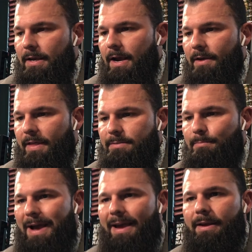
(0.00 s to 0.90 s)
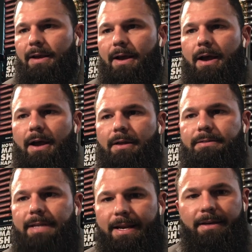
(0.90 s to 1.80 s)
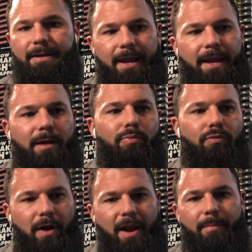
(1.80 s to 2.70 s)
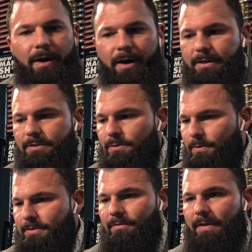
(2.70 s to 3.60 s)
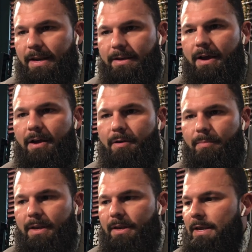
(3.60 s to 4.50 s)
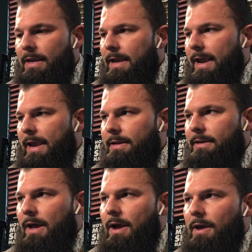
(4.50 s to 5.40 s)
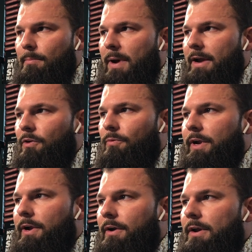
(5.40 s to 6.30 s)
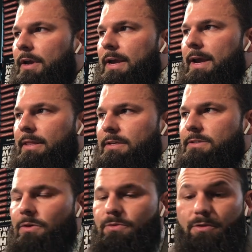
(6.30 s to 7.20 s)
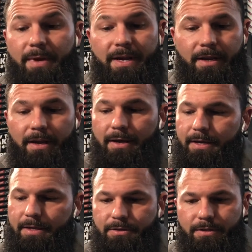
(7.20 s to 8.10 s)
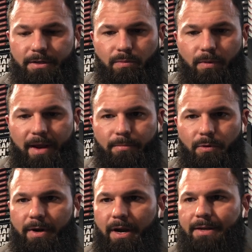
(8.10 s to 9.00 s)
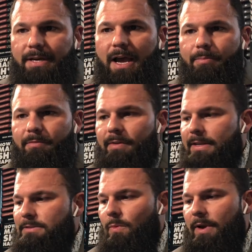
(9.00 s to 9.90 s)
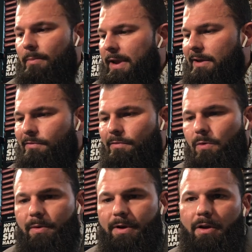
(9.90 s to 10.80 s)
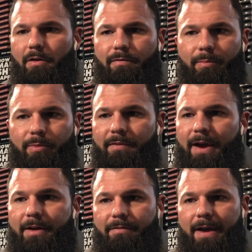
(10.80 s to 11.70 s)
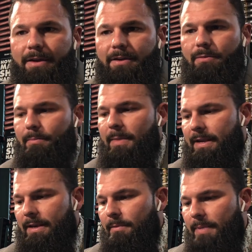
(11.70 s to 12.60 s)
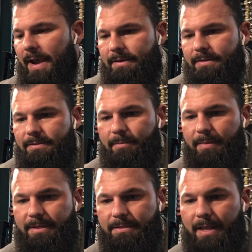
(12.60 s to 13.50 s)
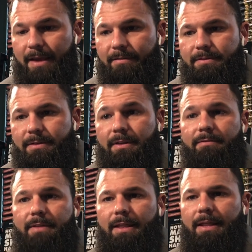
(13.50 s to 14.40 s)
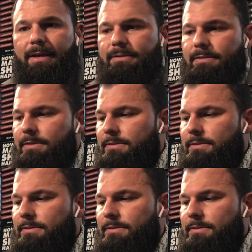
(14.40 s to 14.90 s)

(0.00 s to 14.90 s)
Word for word: Uh, that's my day to day primary source of income and and uh, in my career. And this social media is just what I'm doing on top of it as a way to it forward and hopefully provide value and make an impact in somebody's life to leave that legacy.